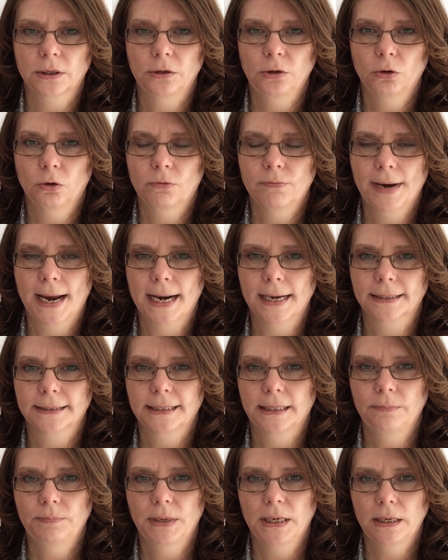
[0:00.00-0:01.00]
your
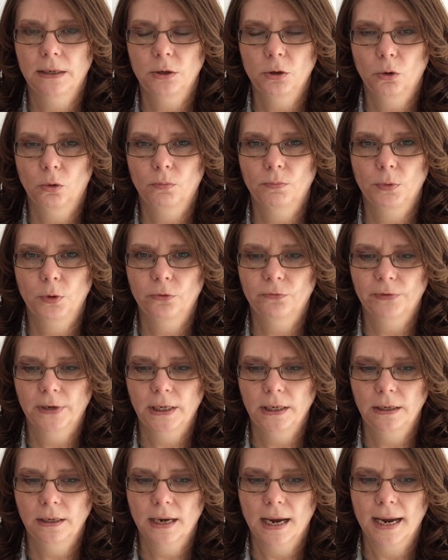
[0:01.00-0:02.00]
reality being your movie